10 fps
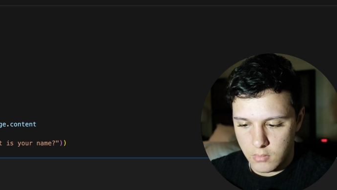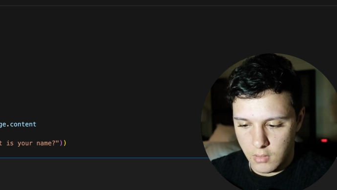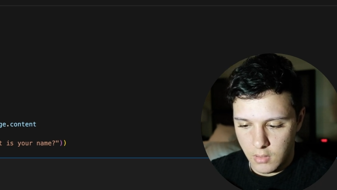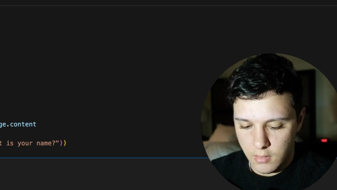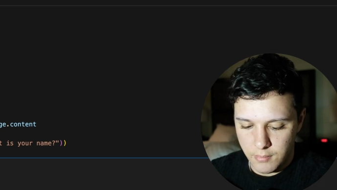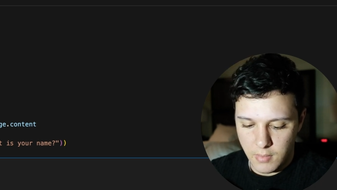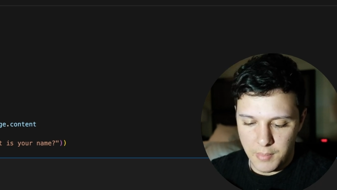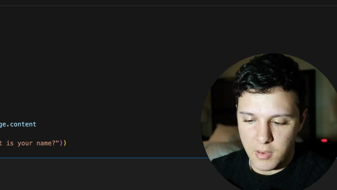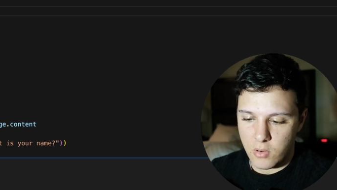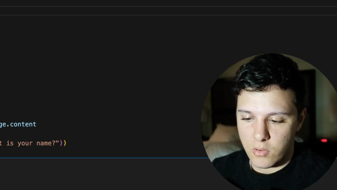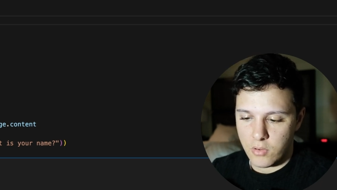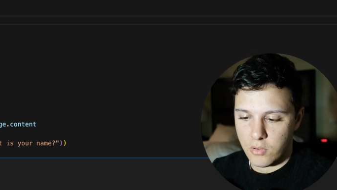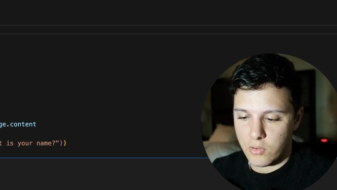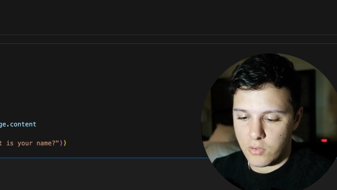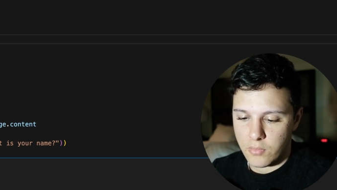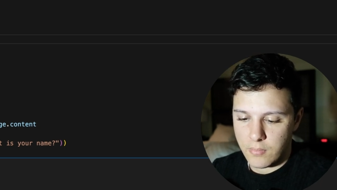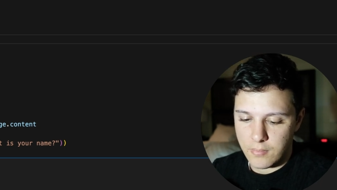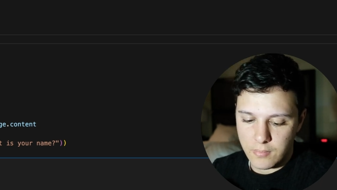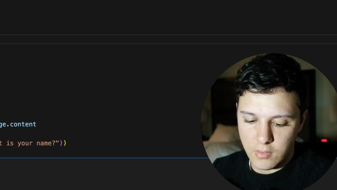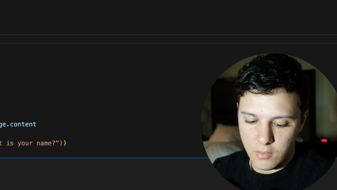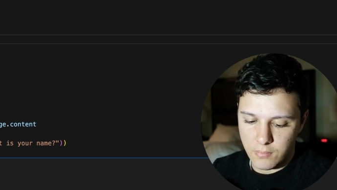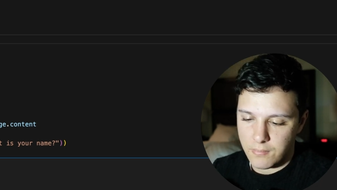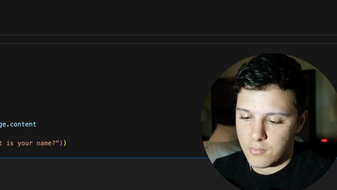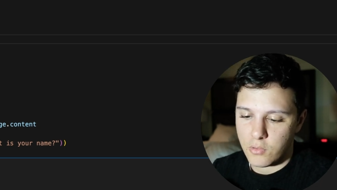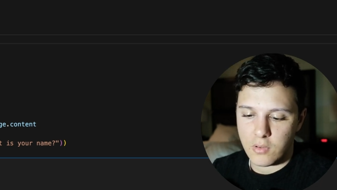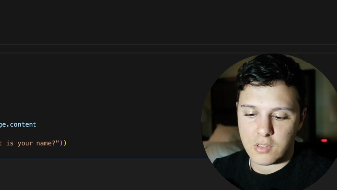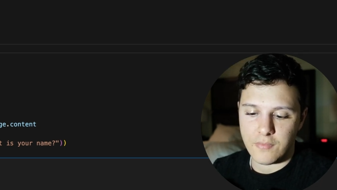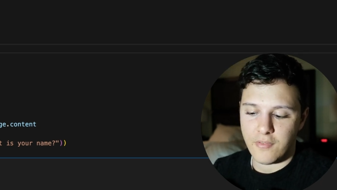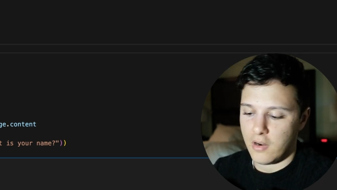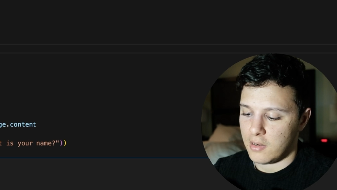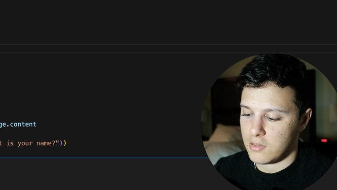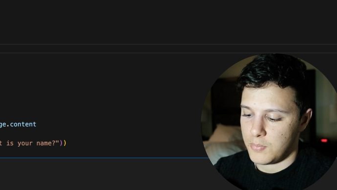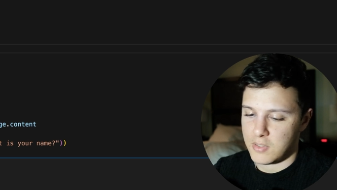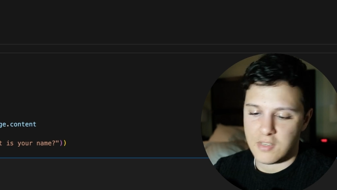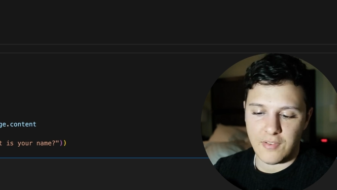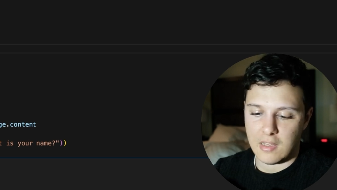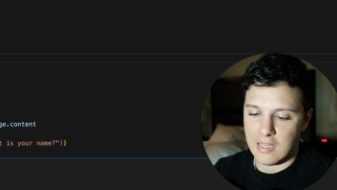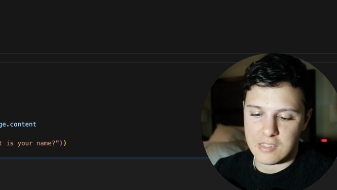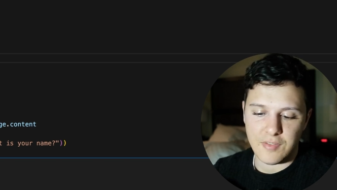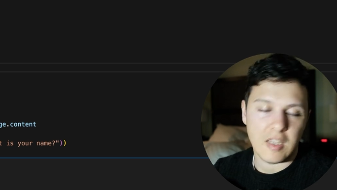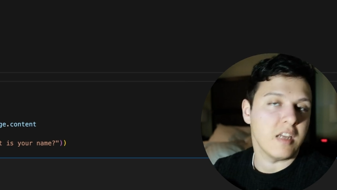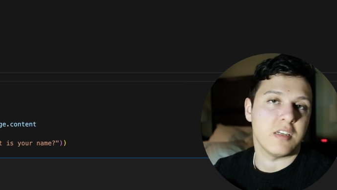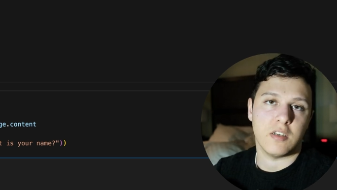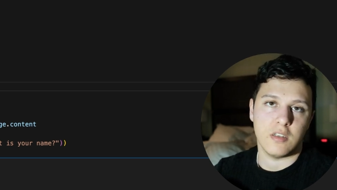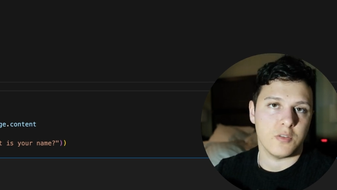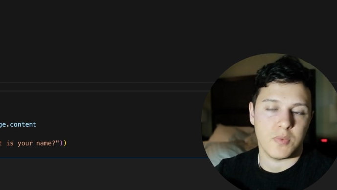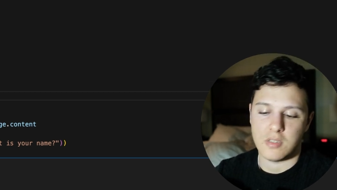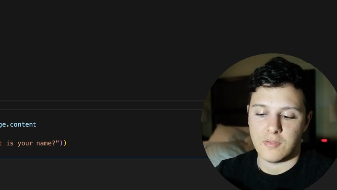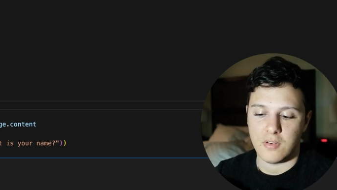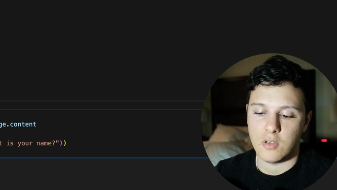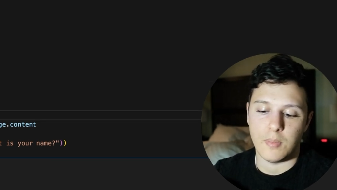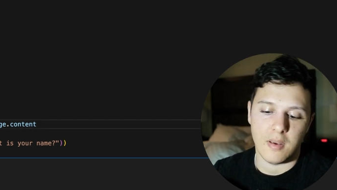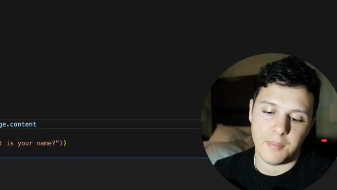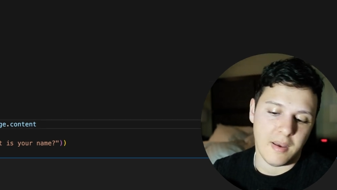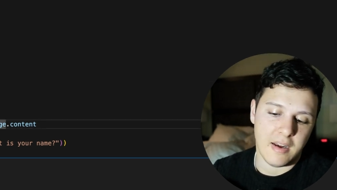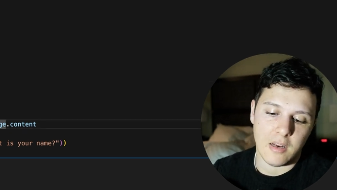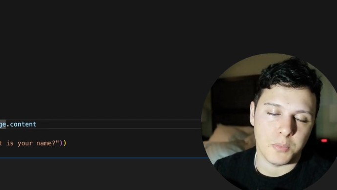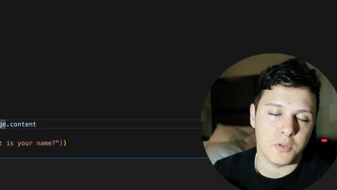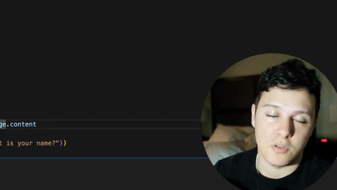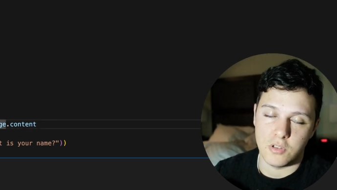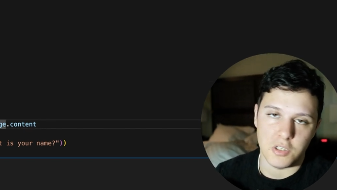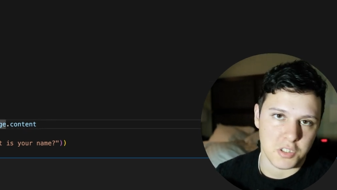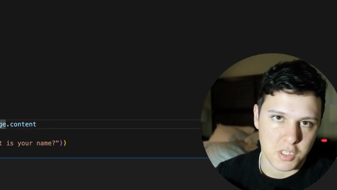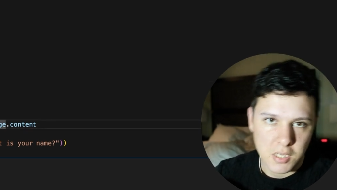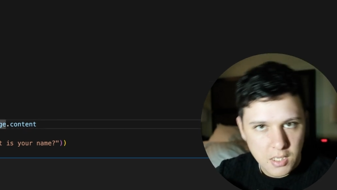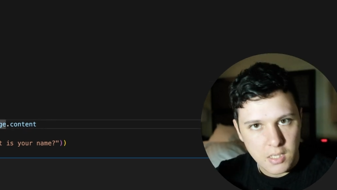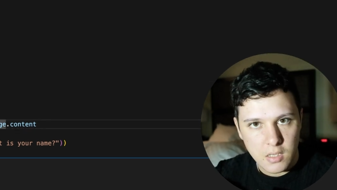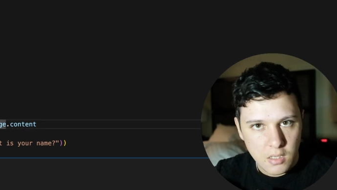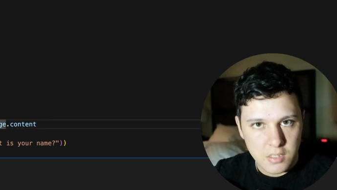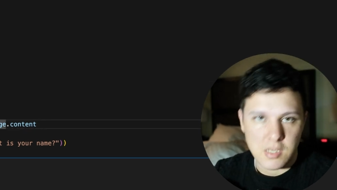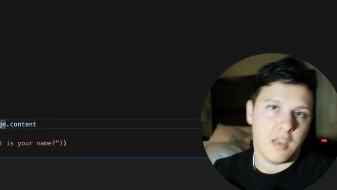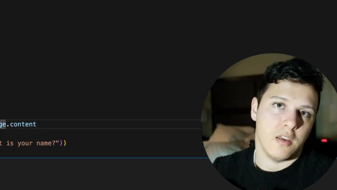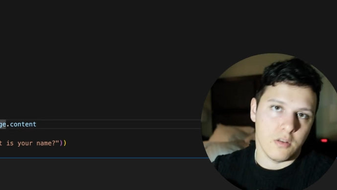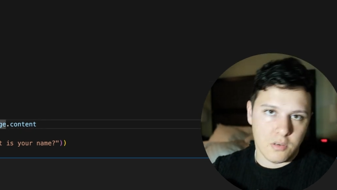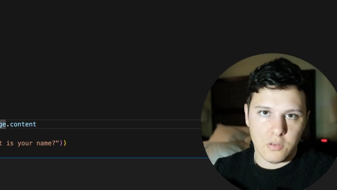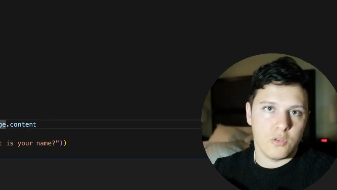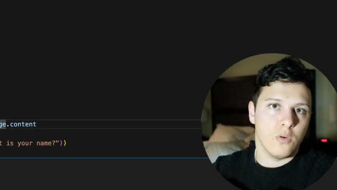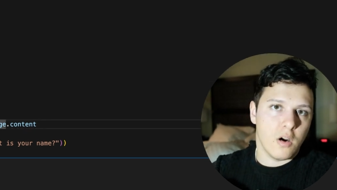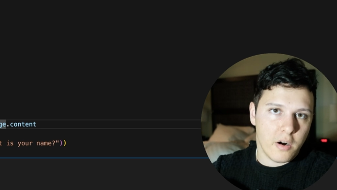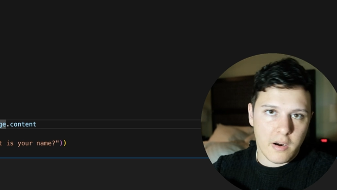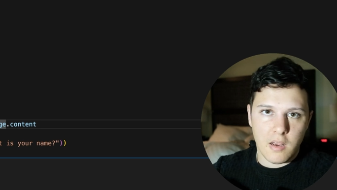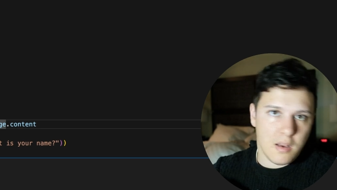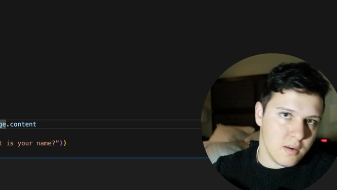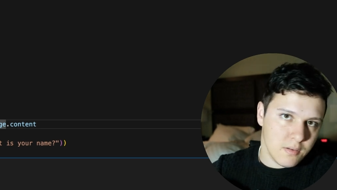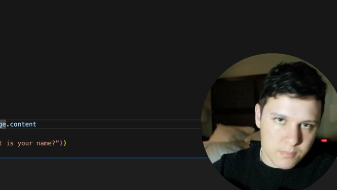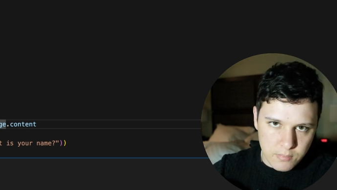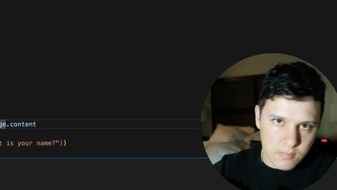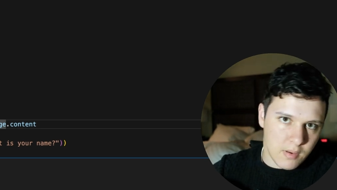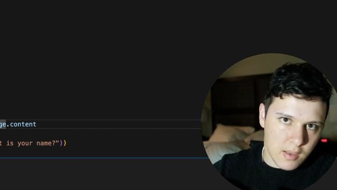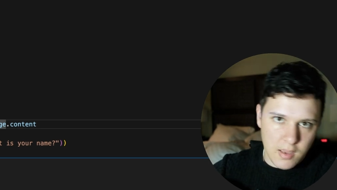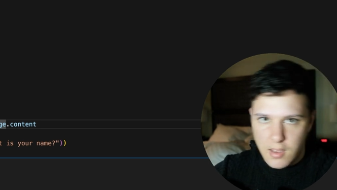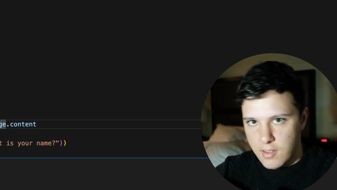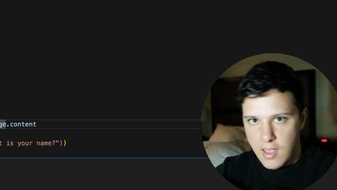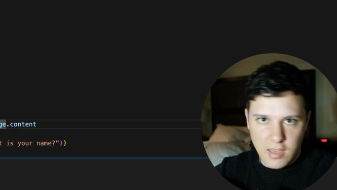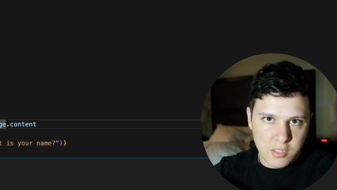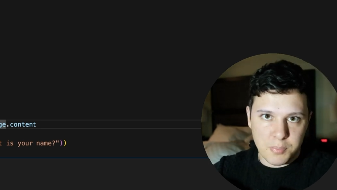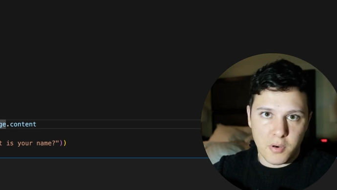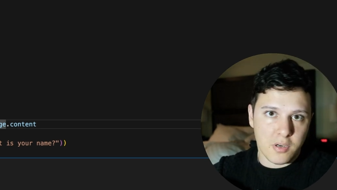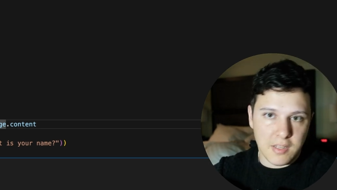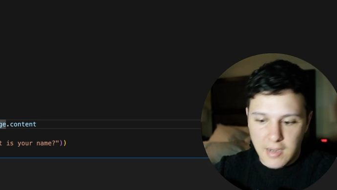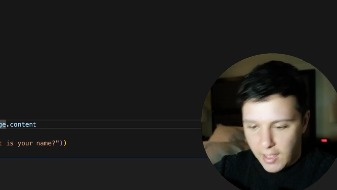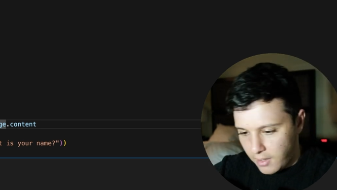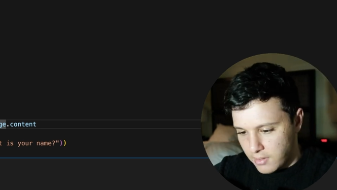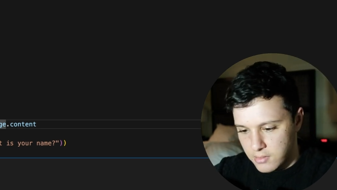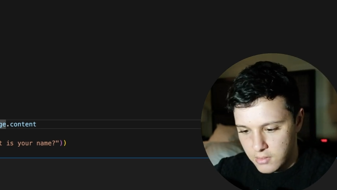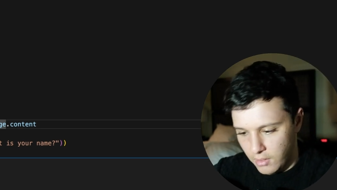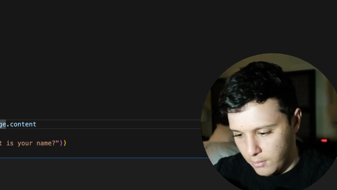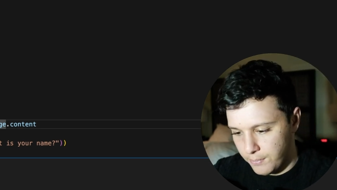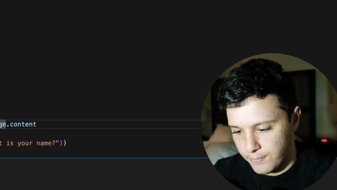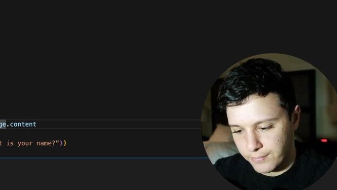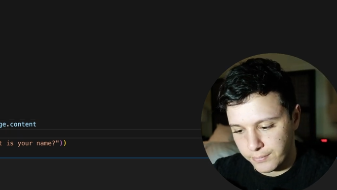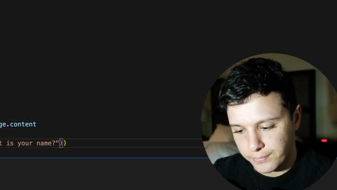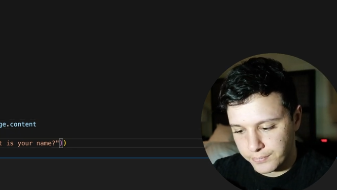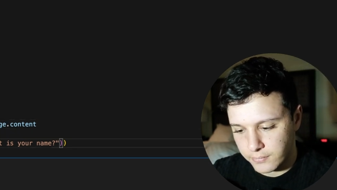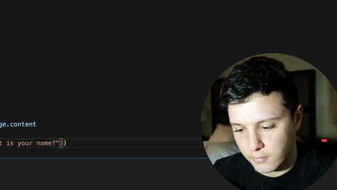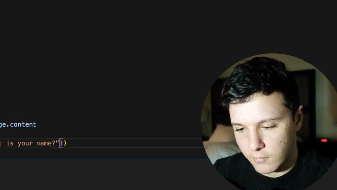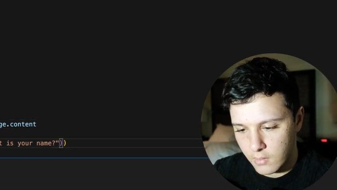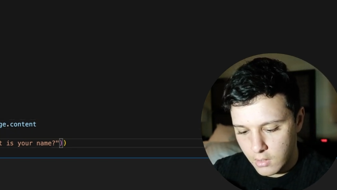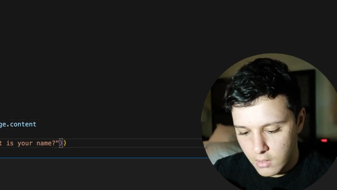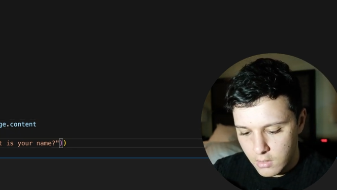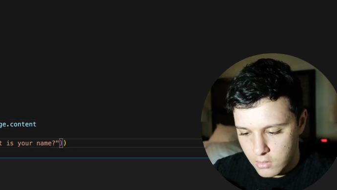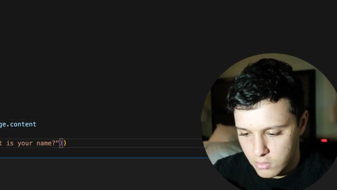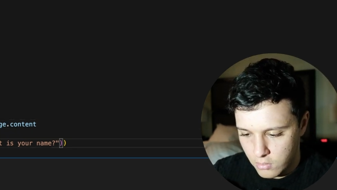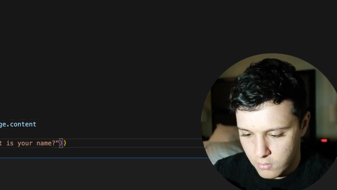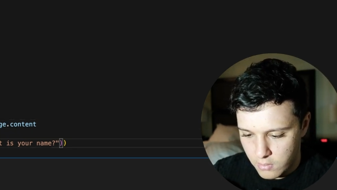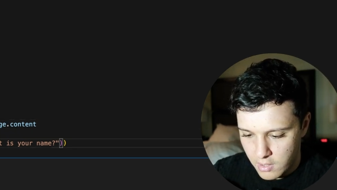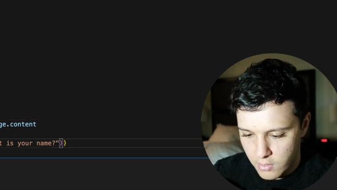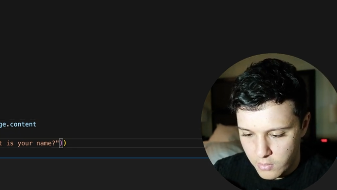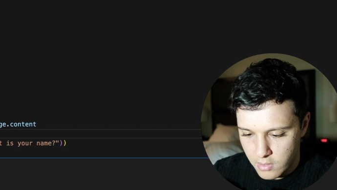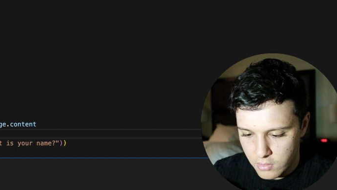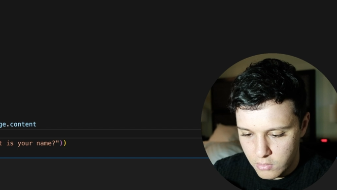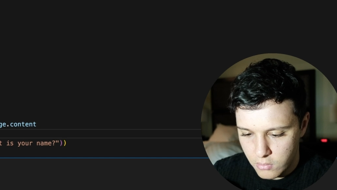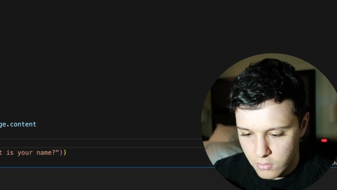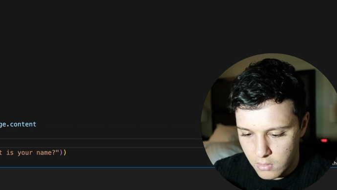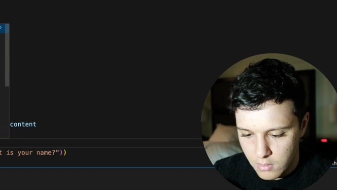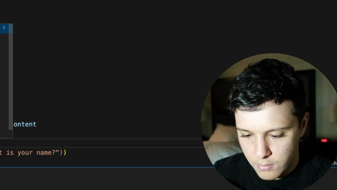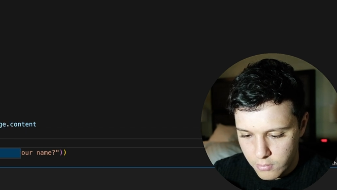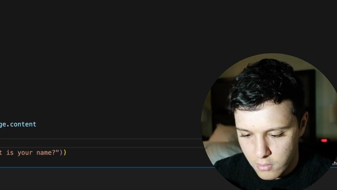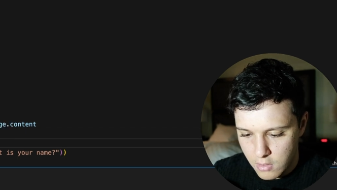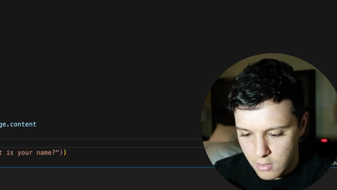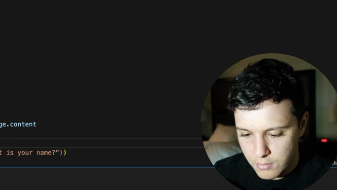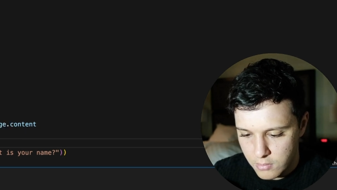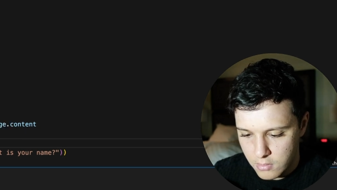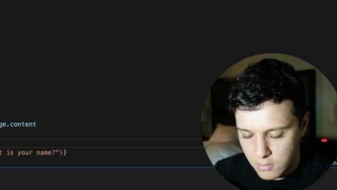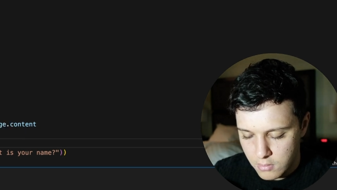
uh, maybe you're you're you know doing some very specific classification on specific. You might, it might help to just say you know you are a uh, expert in X. You know so here we could do prompt,